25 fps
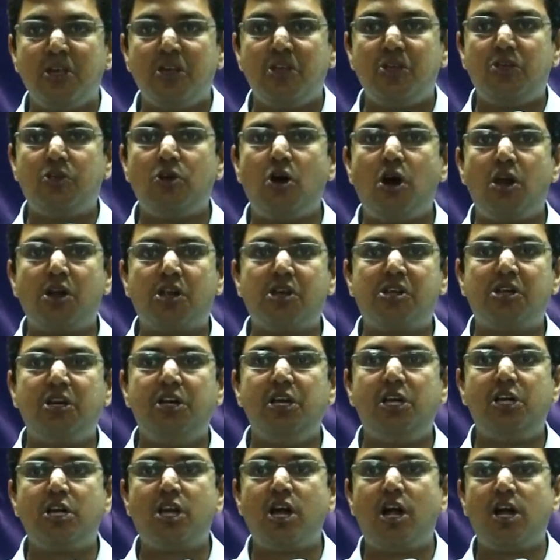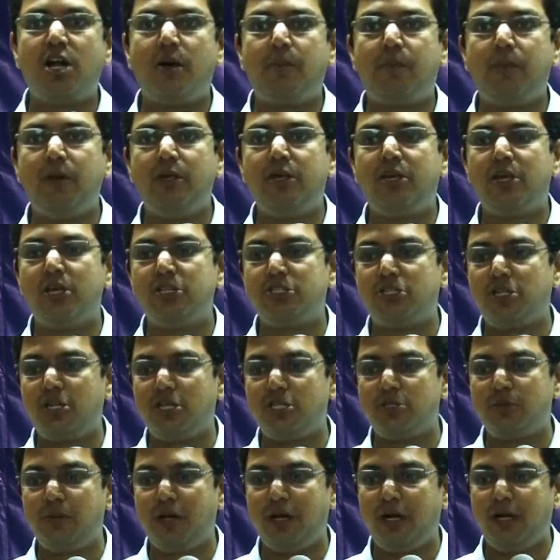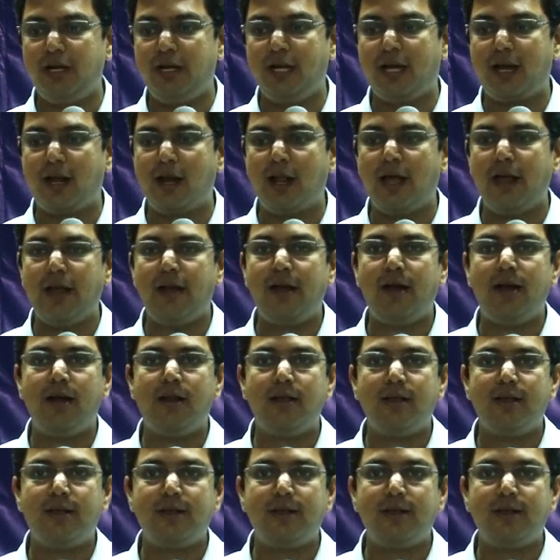your credit card application has been declined.